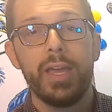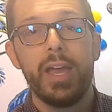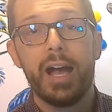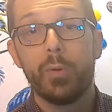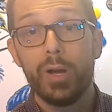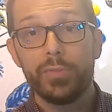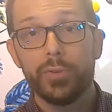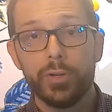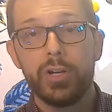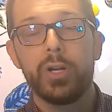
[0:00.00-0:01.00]

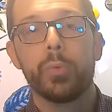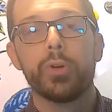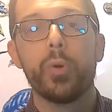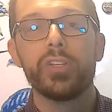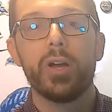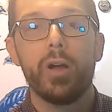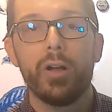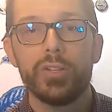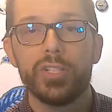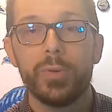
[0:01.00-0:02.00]
However, we're going to
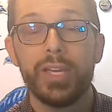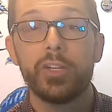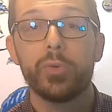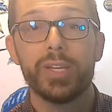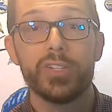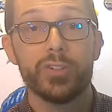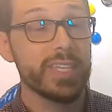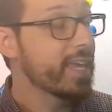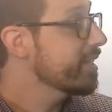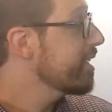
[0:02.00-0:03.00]
also increase our
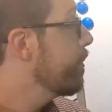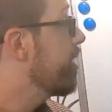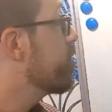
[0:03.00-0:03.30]
scan time because